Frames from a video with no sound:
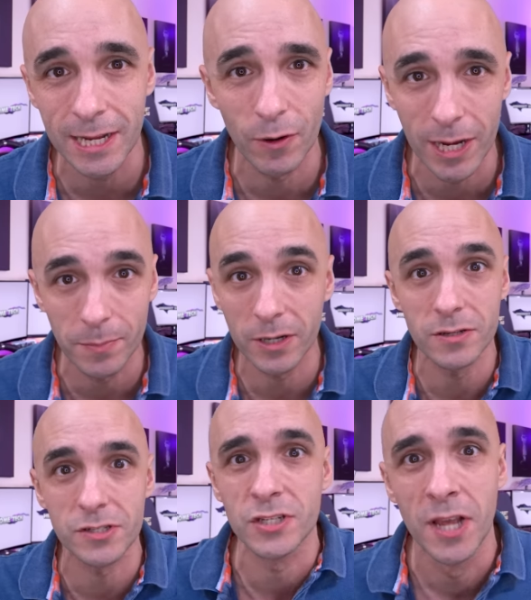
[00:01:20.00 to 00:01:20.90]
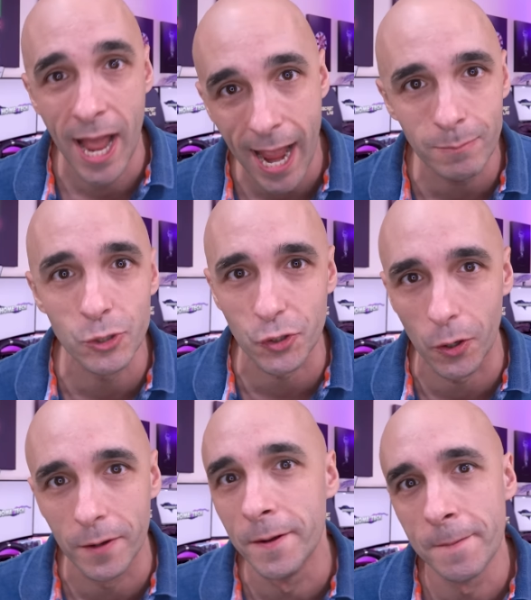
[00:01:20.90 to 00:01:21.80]
anyway, because
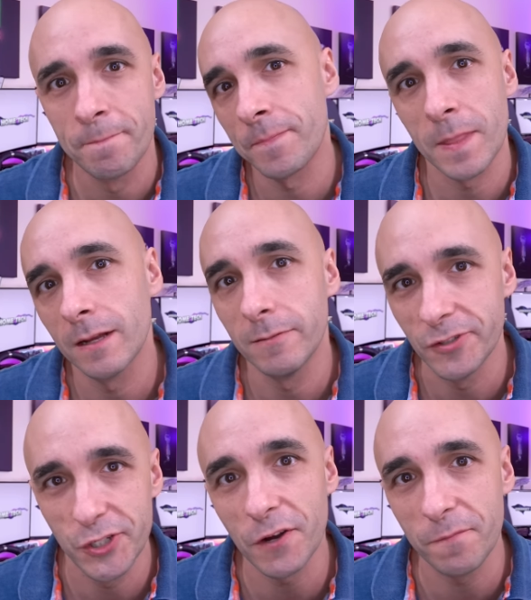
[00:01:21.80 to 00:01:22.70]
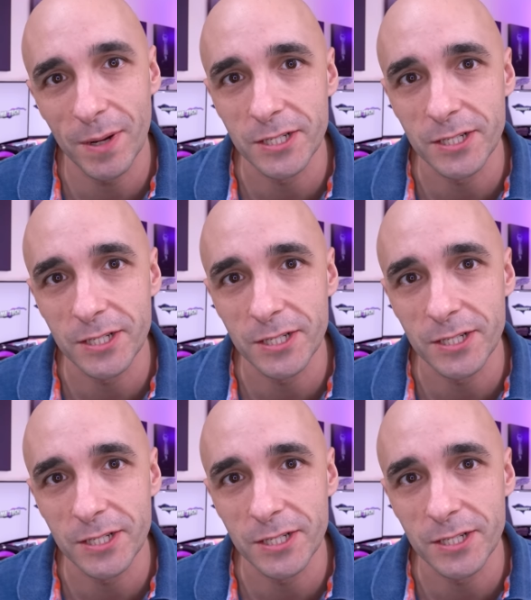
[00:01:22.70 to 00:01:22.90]
Amazon and Jeff